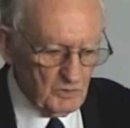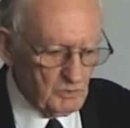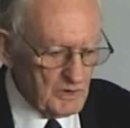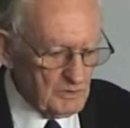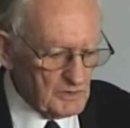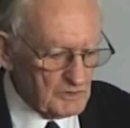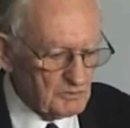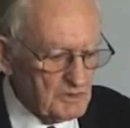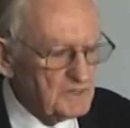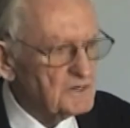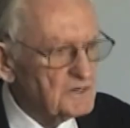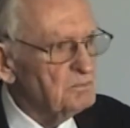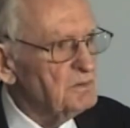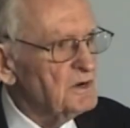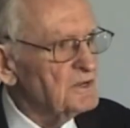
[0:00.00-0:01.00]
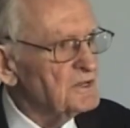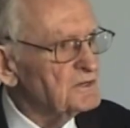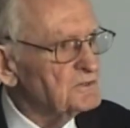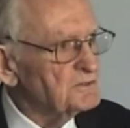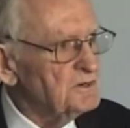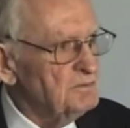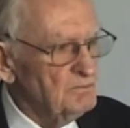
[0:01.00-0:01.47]
We were greeted by the
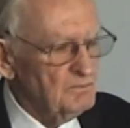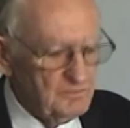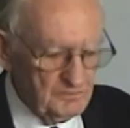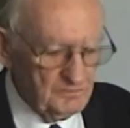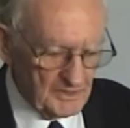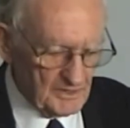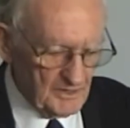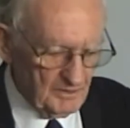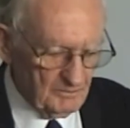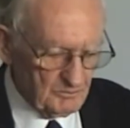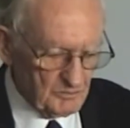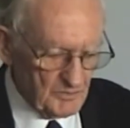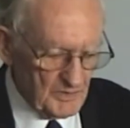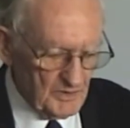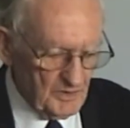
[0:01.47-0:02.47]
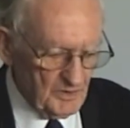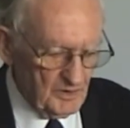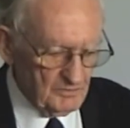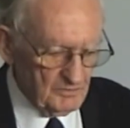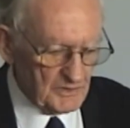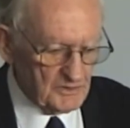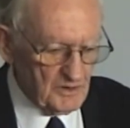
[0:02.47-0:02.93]
trim figure
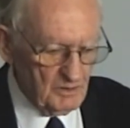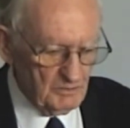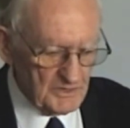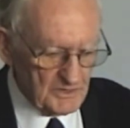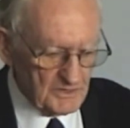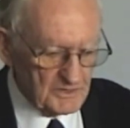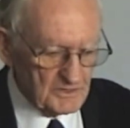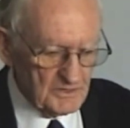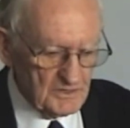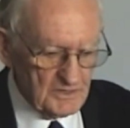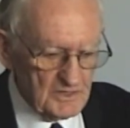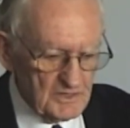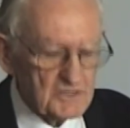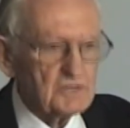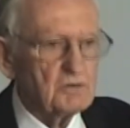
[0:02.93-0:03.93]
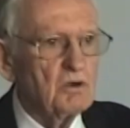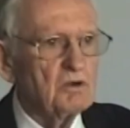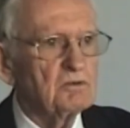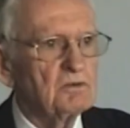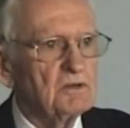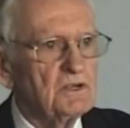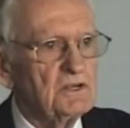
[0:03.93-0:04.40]
of the Commandant,
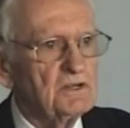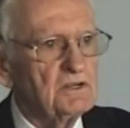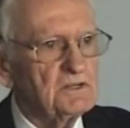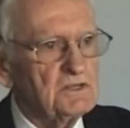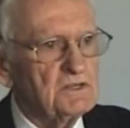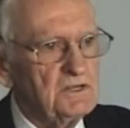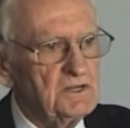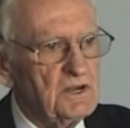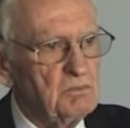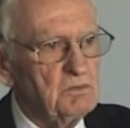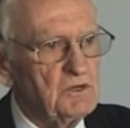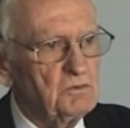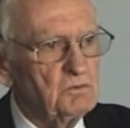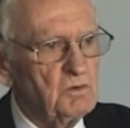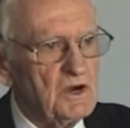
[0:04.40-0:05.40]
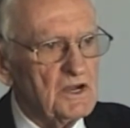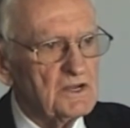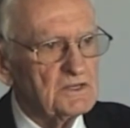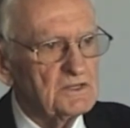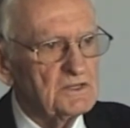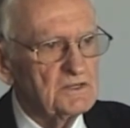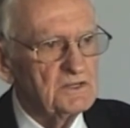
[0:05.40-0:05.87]
Squadron Leader T W White,
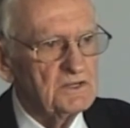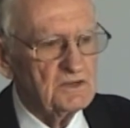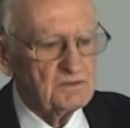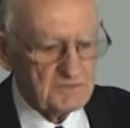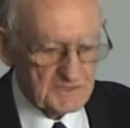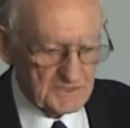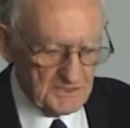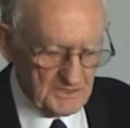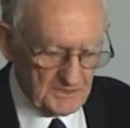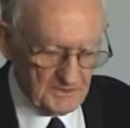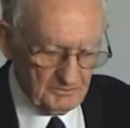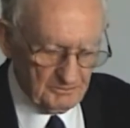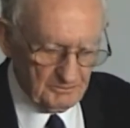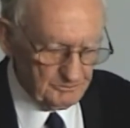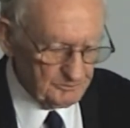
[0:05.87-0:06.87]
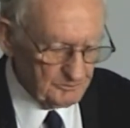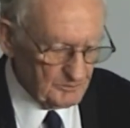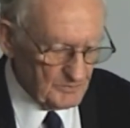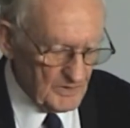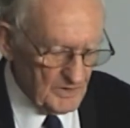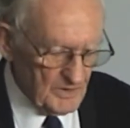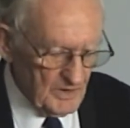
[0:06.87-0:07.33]
D F C.
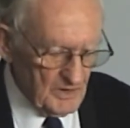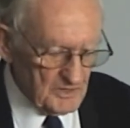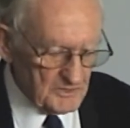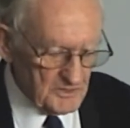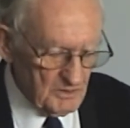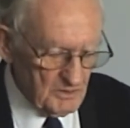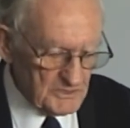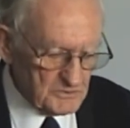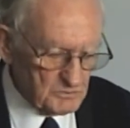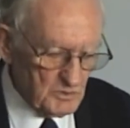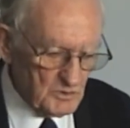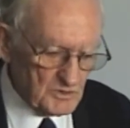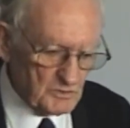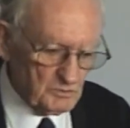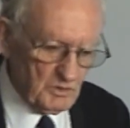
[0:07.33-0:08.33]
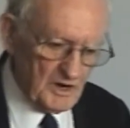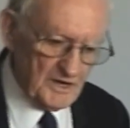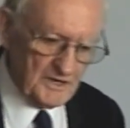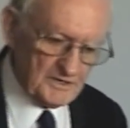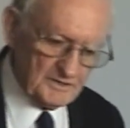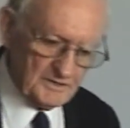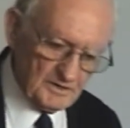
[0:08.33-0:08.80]
Thomas Walter
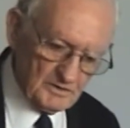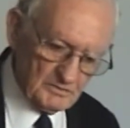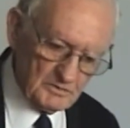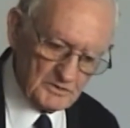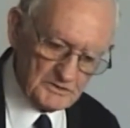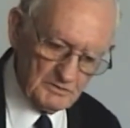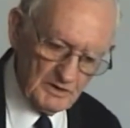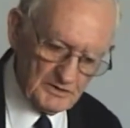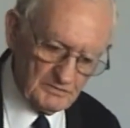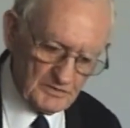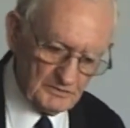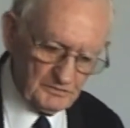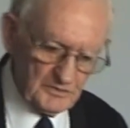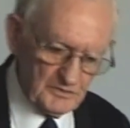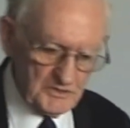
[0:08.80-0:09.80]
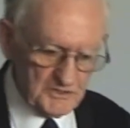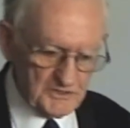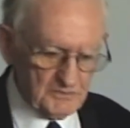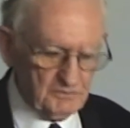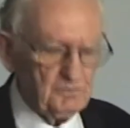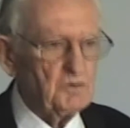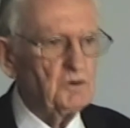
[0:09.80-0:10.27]
White was one of the first
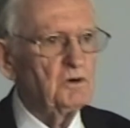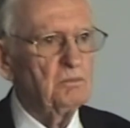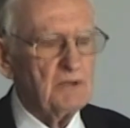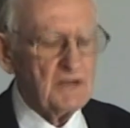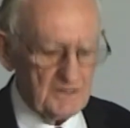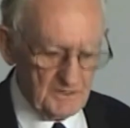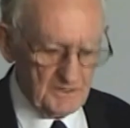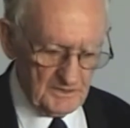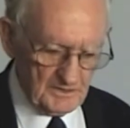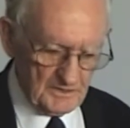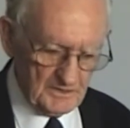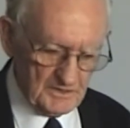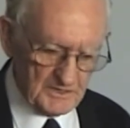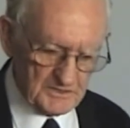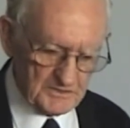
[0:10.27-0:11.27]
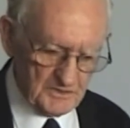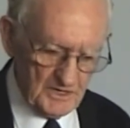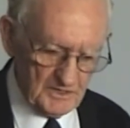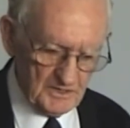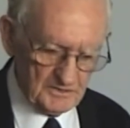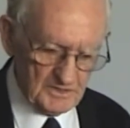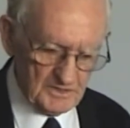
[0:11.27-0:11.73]
four men in
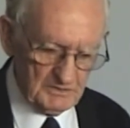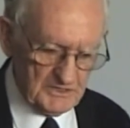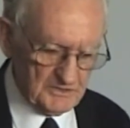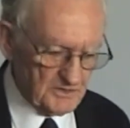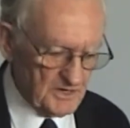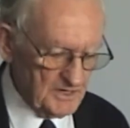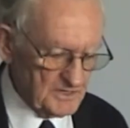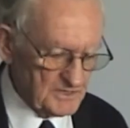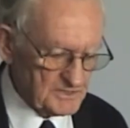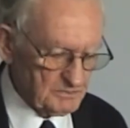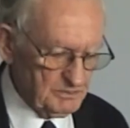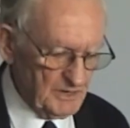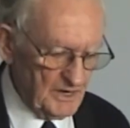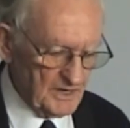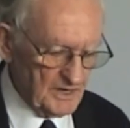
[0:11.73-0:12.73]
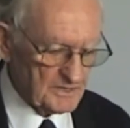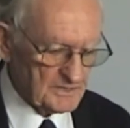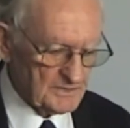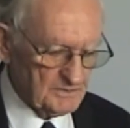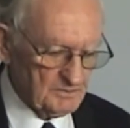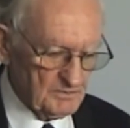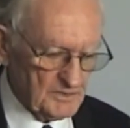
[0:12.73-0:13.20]
Australia to be trained as a pilot
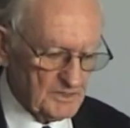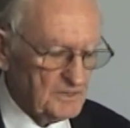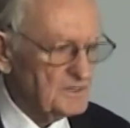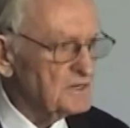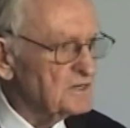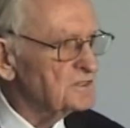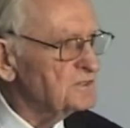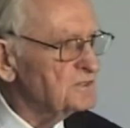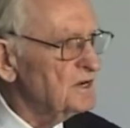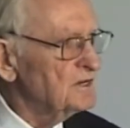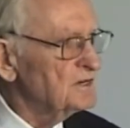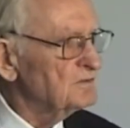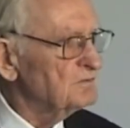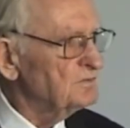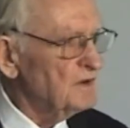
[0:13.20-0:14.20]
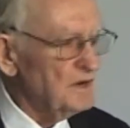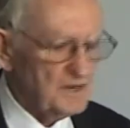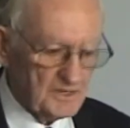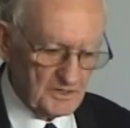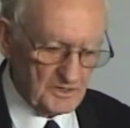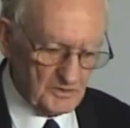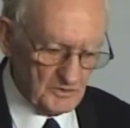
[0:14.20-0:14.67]
in the Australian
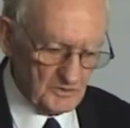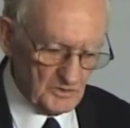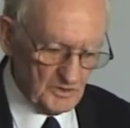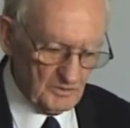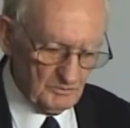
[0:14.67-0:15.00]
Flying Corps.